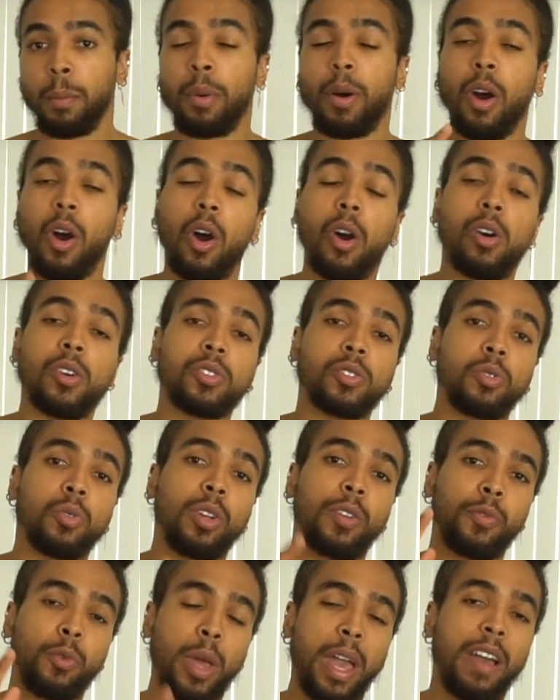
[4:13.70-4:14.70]
but also
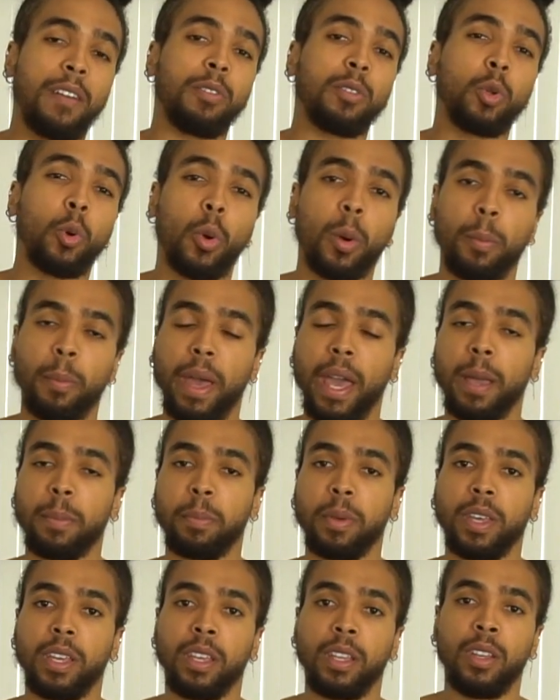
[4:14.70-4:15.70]
if you have lower back
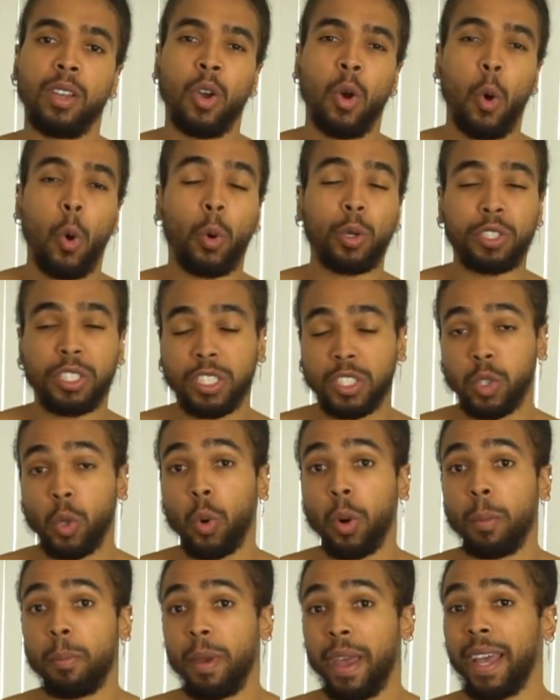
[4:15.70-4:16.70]
pain or just
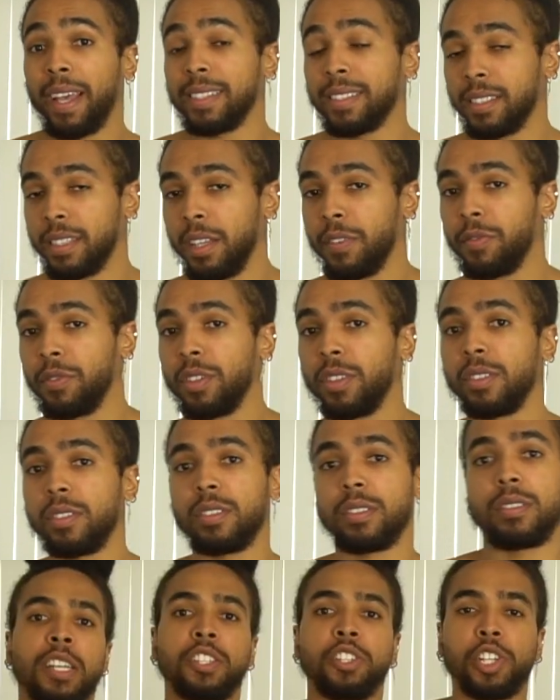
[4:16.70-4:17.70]
lower back stiffness.
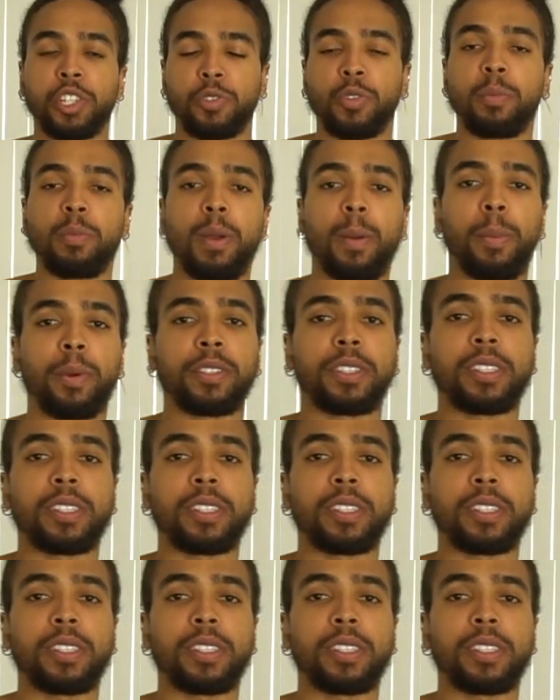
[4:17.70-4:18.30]
Just remember